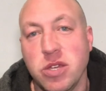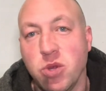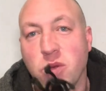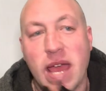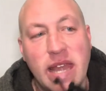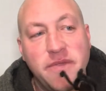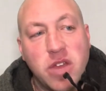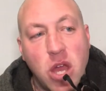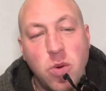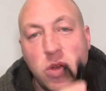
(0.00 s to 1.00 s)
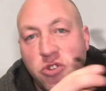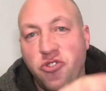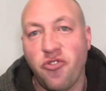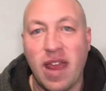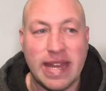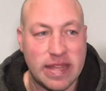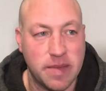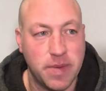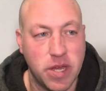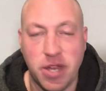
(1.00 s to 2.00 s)
you can have a go training the
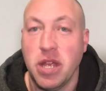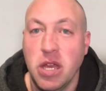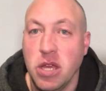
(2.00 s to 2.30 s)
bird.